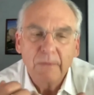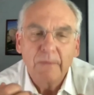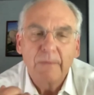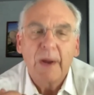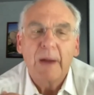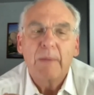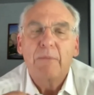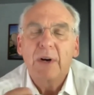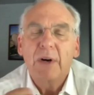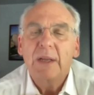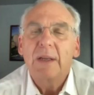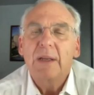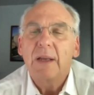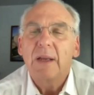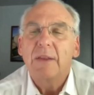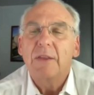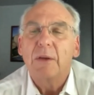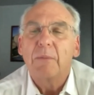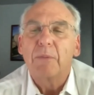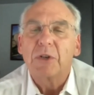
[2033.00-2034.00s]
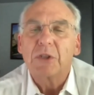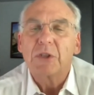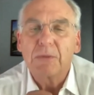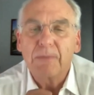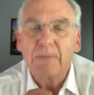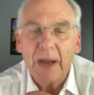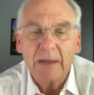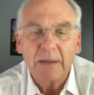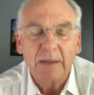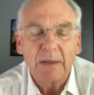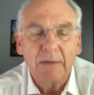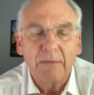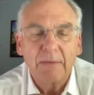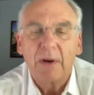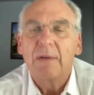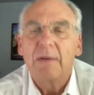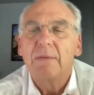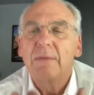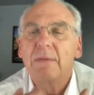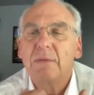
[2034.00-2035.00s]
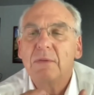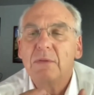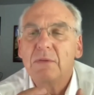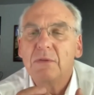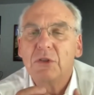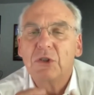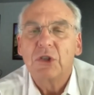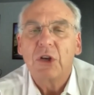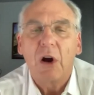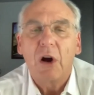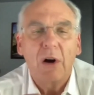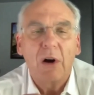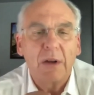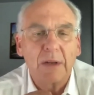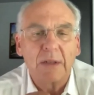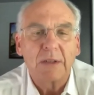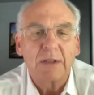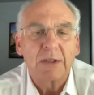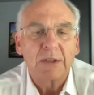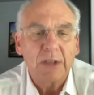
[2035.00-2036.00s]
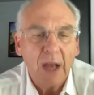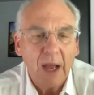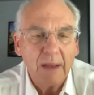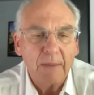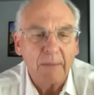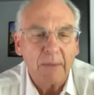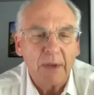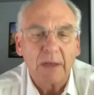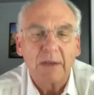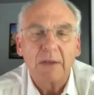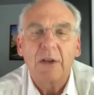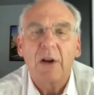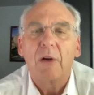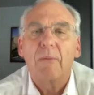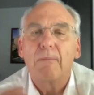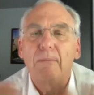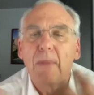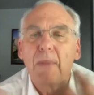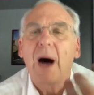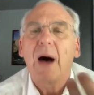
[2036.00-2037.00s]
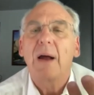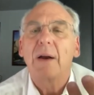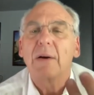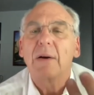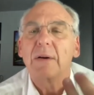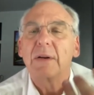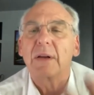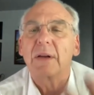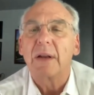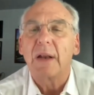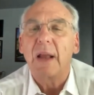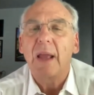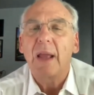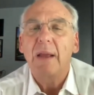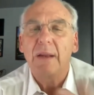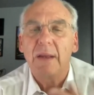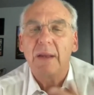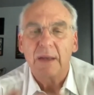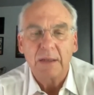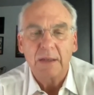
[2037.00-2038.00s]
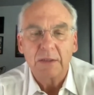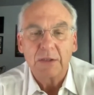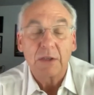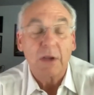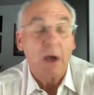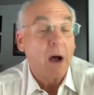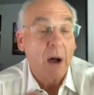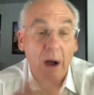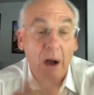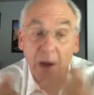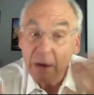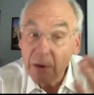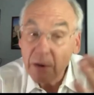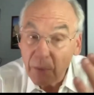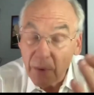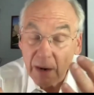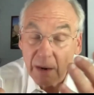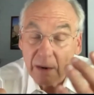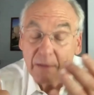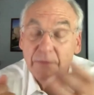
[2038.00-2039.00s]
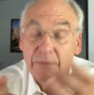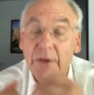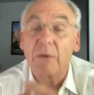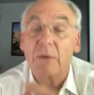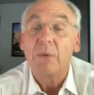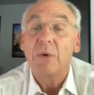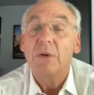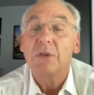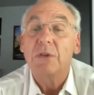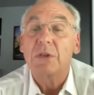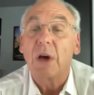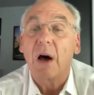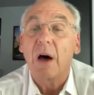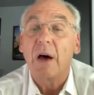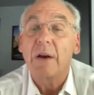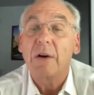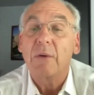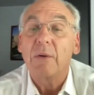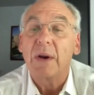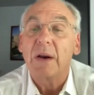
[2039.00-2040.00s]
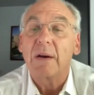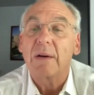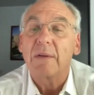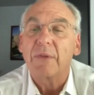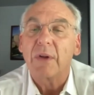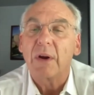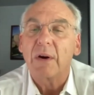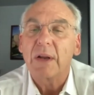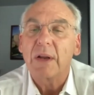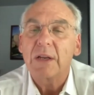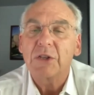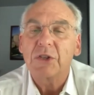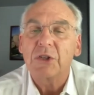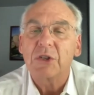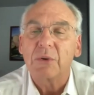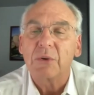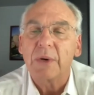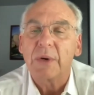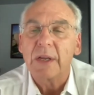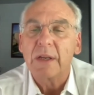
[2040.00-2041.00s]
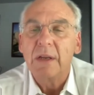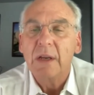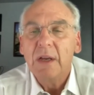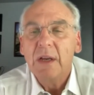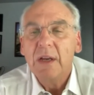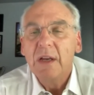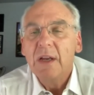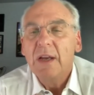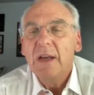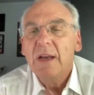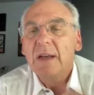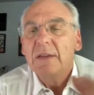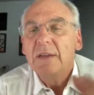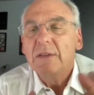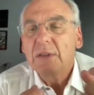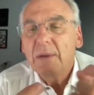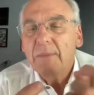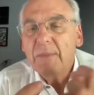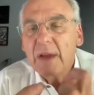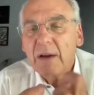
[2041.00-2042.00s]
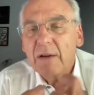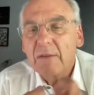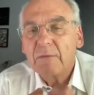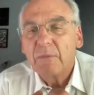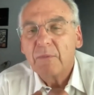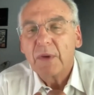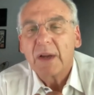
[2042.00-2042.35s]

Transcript: by bringing in the perspective of Jeanne and Simon, modern Canadians, unaware of their roots, unaware of their history, somehow,